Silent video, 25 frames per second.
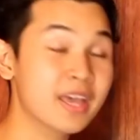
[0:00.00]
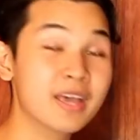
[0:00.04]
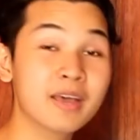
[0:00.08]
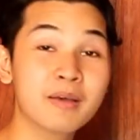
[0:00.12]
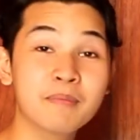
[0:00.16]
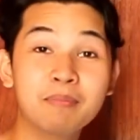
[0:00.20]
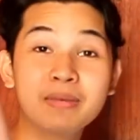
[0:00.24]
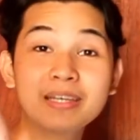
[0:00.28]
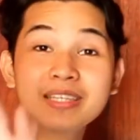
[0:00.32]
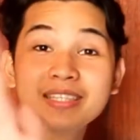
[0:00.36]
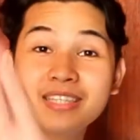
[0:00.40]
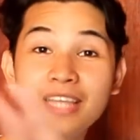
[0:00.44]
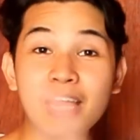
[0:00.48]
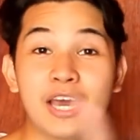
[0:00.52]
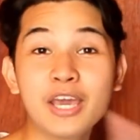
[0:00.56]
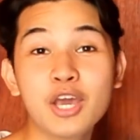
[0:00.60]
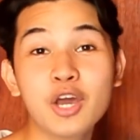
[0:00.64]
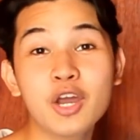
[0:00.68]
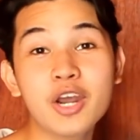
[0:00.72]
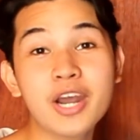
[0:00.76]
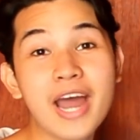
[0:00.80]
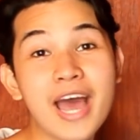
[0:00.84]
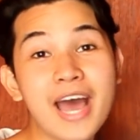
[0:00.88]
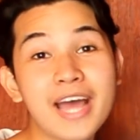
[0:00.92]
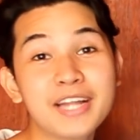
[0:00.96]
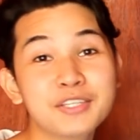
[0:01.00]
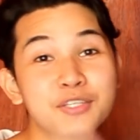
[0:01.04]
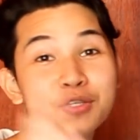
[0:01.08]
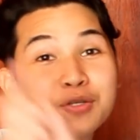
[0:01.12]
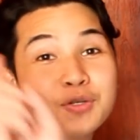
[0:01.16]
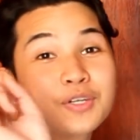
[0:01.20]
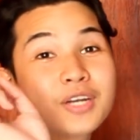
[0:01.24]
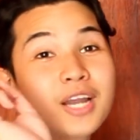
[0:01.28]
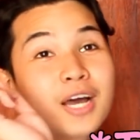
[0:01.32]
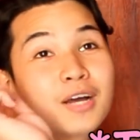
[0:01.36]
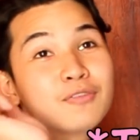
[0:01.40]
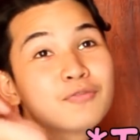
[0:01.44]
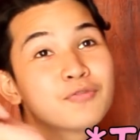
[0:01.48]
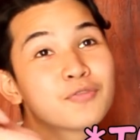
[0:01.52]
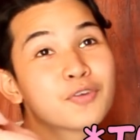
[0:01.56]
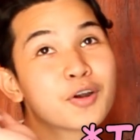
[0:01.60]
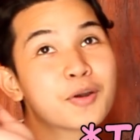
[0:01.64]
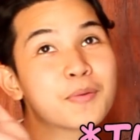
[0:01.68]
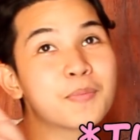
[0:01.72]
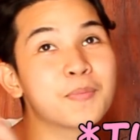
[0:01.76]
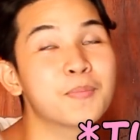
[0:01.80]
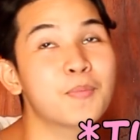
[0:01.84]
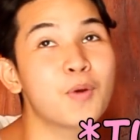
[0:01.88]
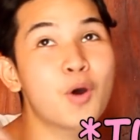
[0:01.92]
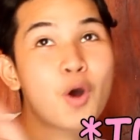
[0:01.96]
Basta yun na, tune out for
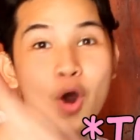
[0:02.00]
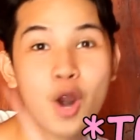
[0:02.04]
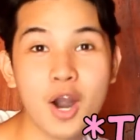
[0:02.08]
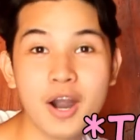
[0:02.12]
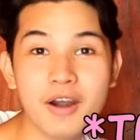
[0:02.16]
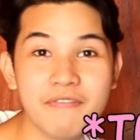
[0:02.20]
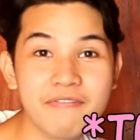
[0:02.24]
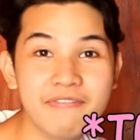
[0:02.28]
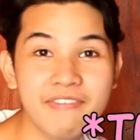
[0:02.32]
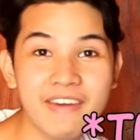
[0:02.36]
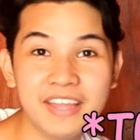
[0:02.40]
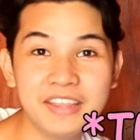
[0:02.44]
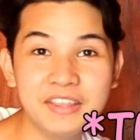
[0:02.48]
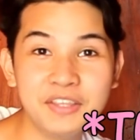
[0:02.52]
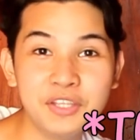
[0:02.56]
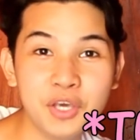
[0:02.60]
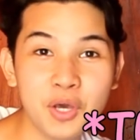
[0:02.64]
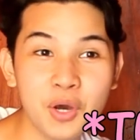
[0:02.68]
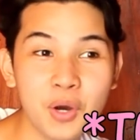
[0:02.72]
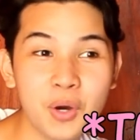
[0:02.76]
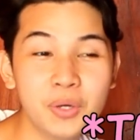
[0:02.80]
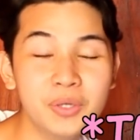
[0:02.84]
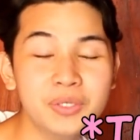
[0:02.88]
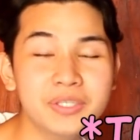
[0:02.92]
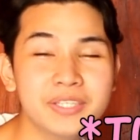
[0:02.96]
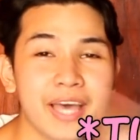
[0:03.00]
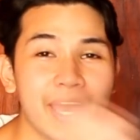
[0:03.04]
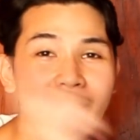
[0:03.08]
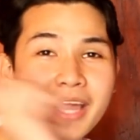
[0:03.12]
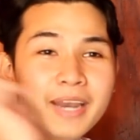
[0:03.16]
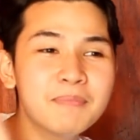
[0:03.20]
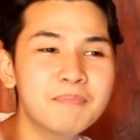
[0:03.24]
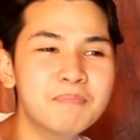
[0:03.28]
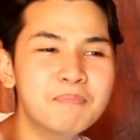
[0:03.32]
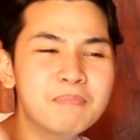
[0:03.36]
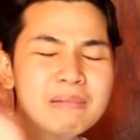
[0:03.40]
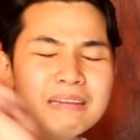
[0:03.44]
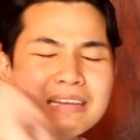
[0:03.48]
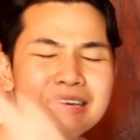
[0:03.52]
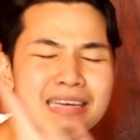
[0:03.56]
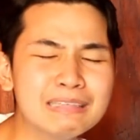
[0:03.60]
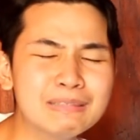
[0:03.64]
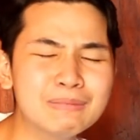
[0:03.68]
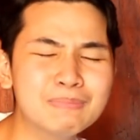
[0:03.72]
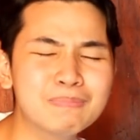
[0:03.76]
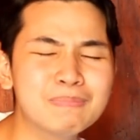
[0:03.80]
more videos and please